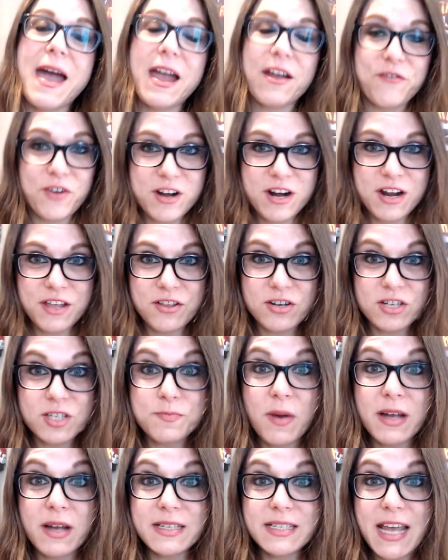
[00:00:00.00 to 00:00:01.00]
for another
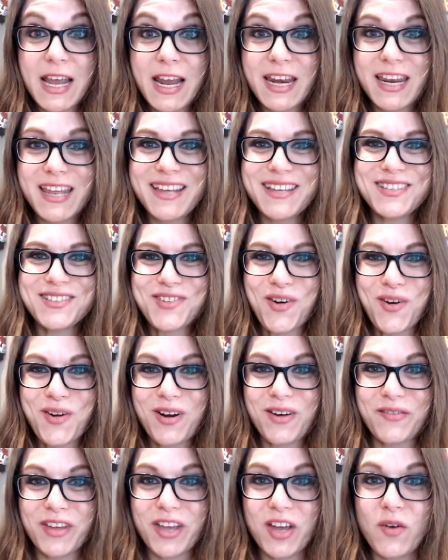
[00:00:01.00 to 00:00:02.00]
spontaneous toy
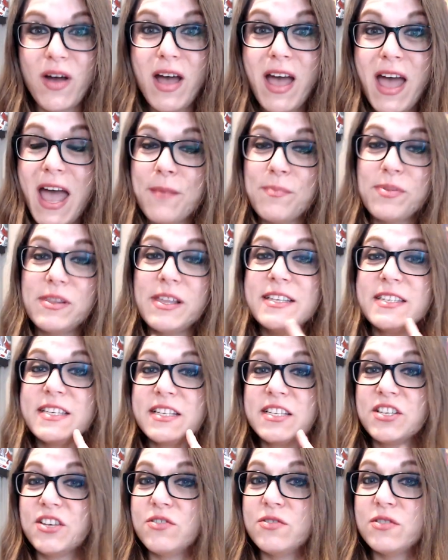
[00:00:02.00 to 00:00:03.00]
review. And please
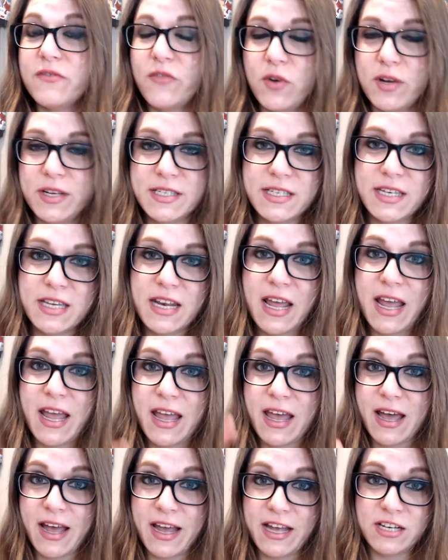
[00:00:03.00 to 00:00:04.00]
excuse the voice today,
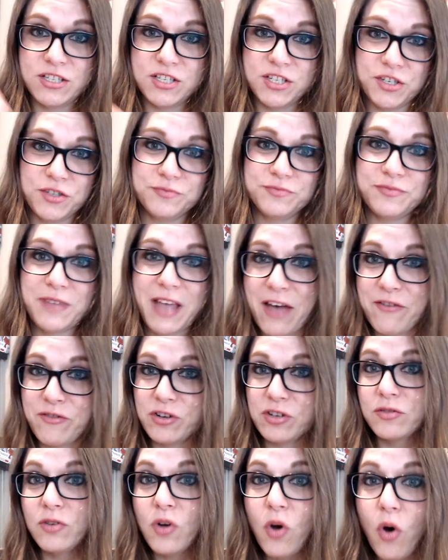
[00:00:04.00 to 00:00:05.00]
I do have a
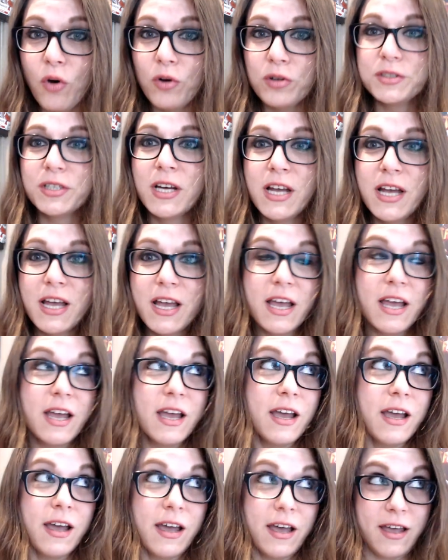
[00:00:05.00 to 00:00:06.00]
cold.
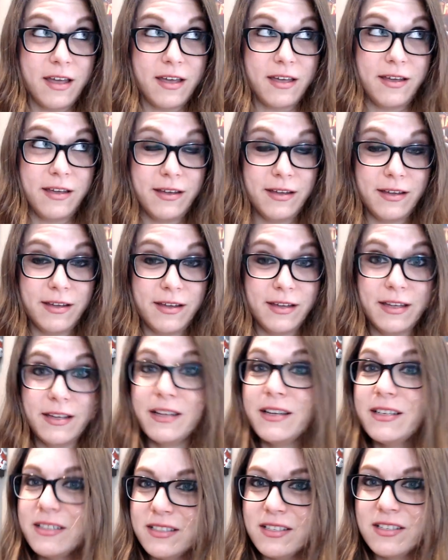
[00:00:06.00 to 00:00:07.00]
To
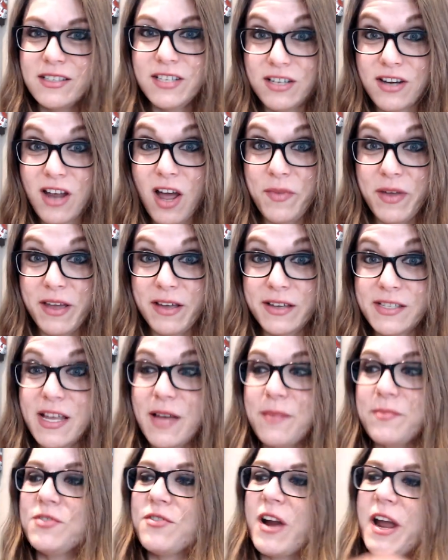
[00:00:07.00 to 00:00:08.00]
not be
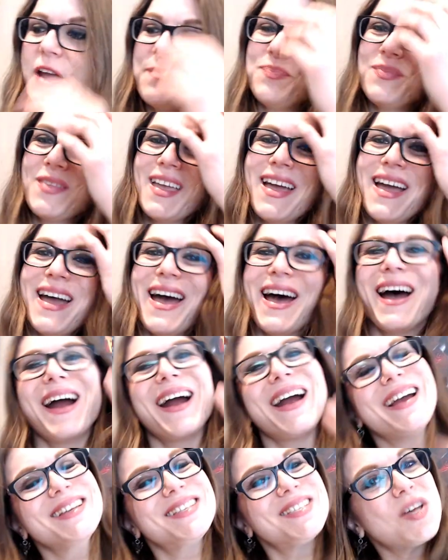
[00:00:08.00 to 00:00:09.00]
exempt, right?
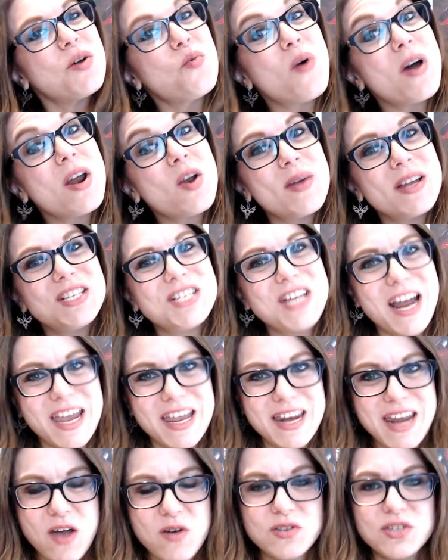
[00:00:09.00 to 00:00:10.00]
Alright, so what are we
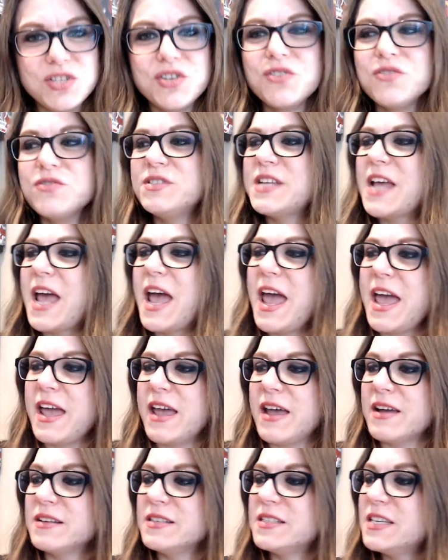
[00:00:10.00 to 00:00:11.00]
checking out
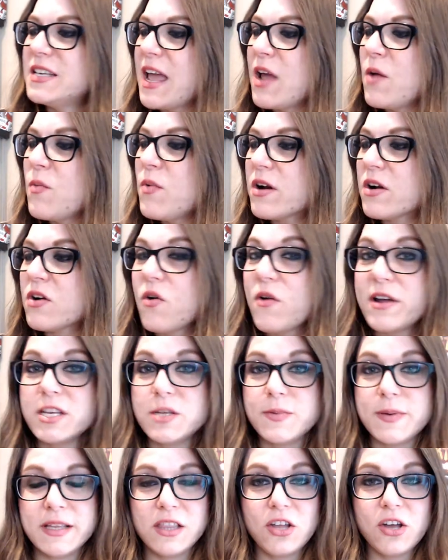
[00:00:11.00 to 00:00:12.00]
today? Today we're going
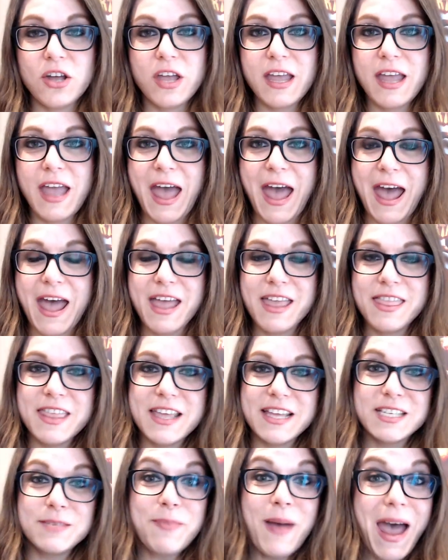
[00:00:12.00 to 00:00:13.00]
to be looking at
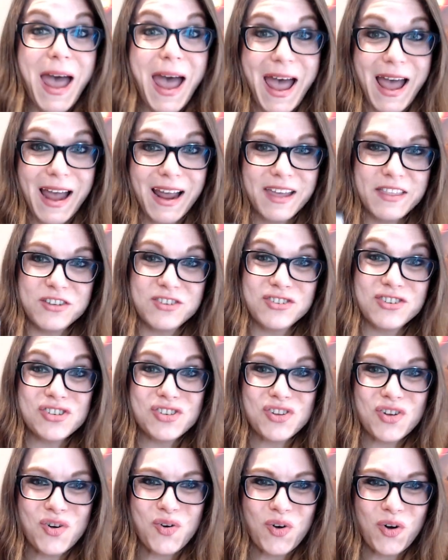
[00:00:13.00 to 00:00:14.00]
this pack, these are
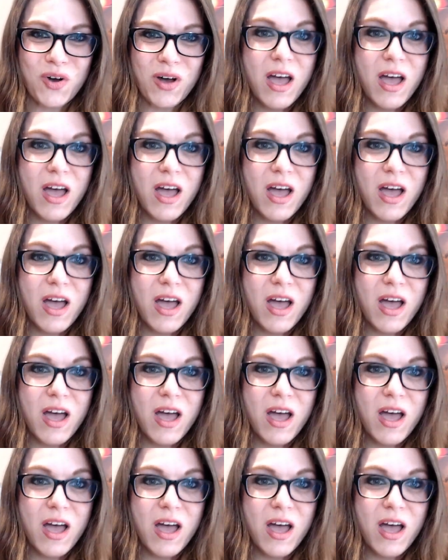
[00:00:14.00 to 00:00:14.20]
so cool,